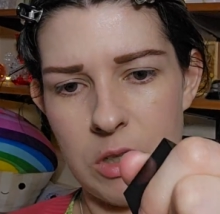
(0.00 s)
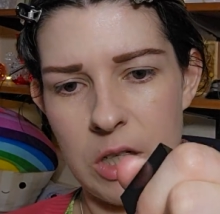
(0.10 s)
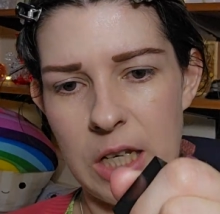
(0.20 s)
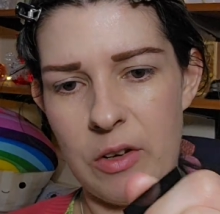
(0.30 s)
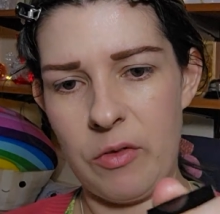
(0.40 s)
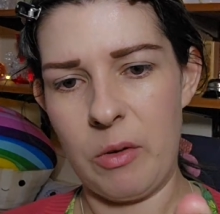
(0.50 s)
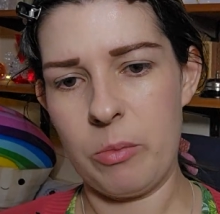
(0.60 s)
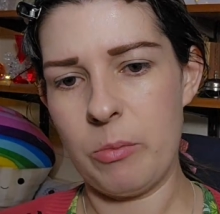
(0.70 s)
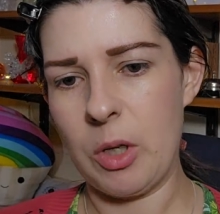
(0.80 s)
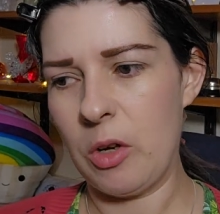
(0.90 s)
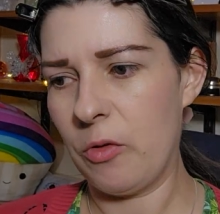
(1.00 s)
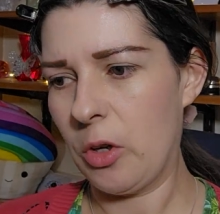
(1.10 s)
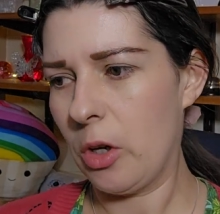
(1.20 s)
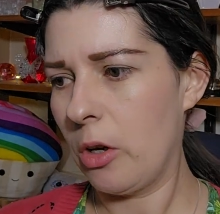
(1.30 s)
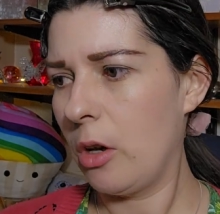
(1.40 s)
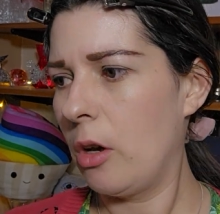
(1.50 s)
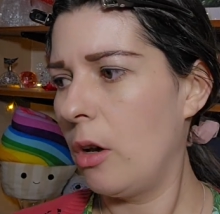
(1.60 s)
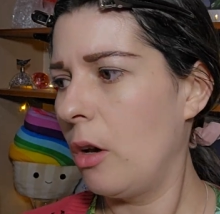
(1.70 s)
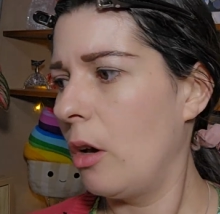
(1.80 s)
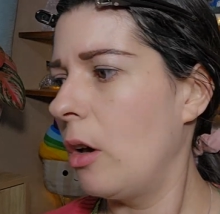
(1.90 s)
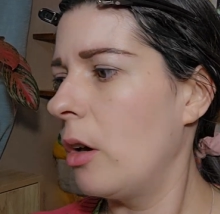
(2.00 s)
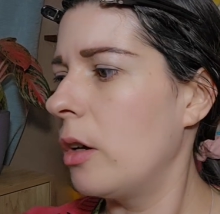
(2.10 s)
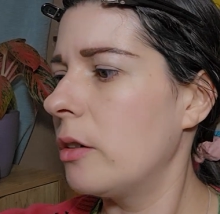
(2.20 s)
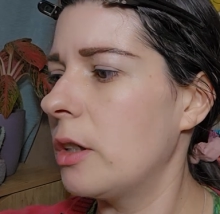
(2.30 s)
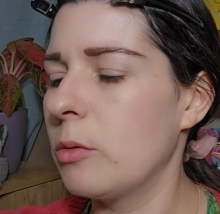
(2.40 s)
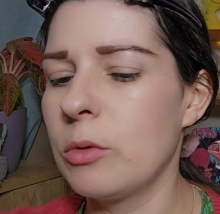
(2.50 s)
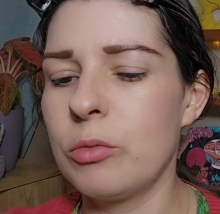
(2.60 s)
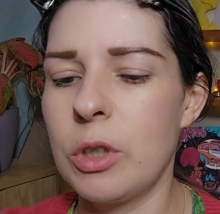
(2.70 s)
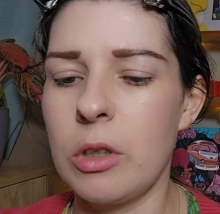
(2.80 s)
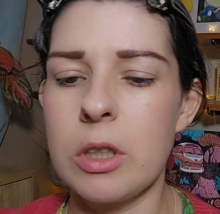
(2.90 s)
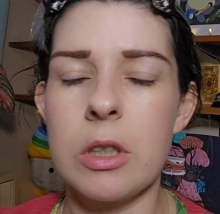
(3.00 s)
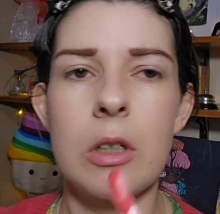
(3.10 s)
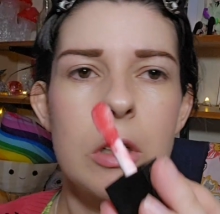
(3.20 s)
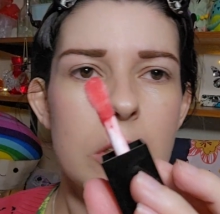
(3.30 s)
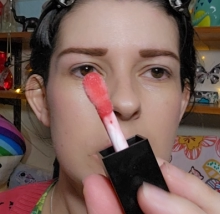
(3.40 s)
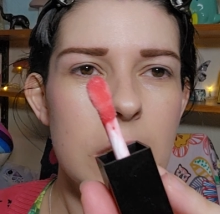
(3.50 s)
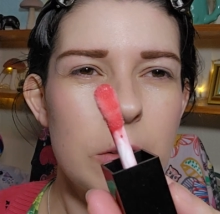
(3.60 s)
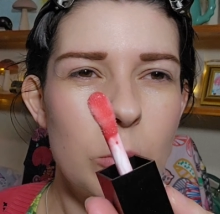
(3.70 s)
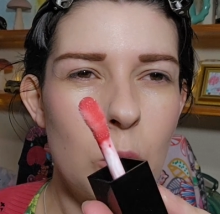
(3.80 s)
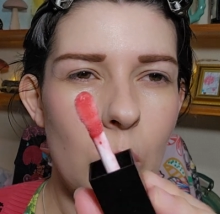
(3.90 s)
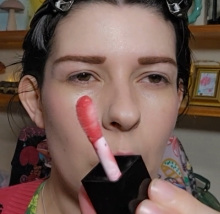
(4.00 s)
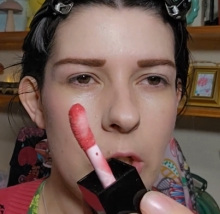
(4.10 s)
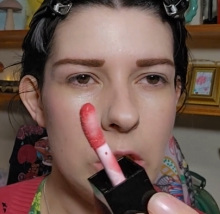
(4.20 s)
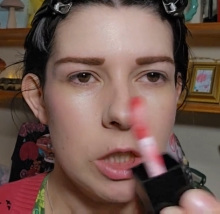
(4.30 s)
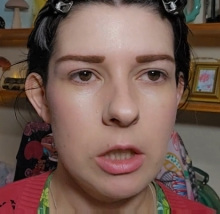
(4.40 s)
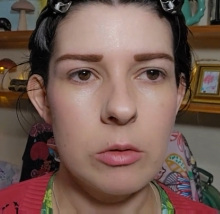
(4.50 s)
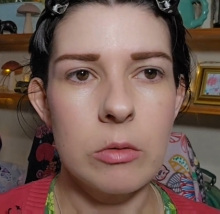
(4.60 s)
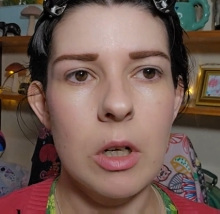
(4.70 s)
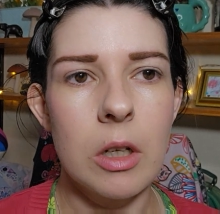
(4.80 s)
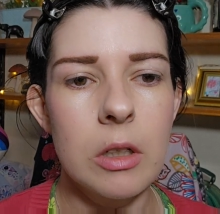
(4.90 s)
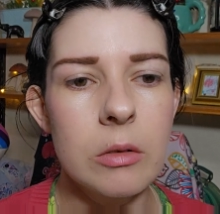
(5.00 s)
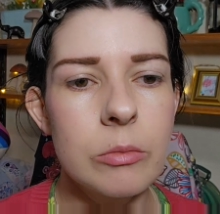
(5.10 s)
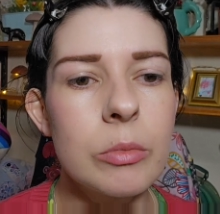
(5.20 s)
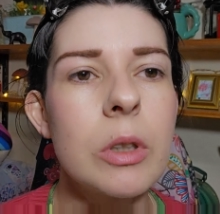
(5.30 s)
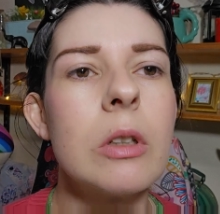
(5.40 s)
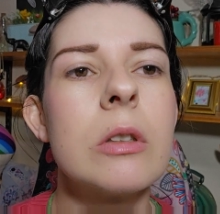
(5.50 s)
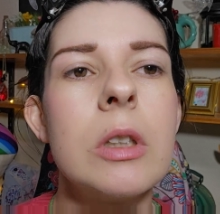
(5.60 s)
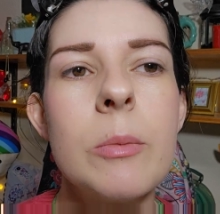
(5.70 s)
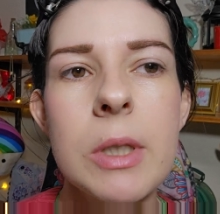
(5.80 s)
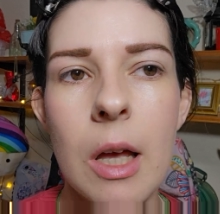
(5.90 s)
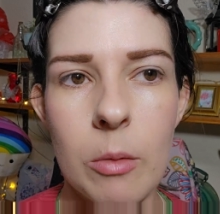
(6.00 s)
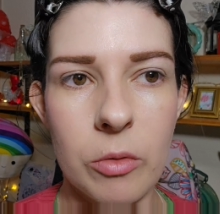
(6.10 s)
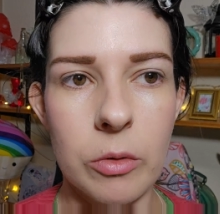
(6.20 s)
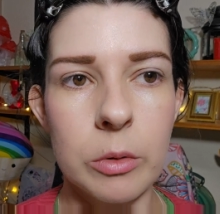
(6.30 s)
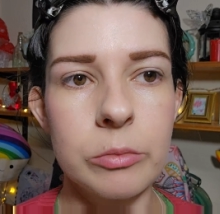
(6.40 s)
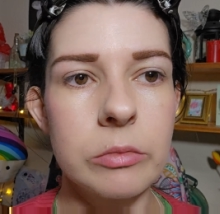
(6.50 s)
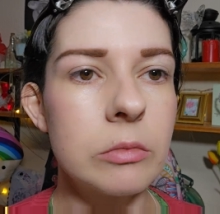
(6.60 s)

I'll link everything below for you. This one's really nice though. This is like the more orangey sort of colour. But look, lips now before.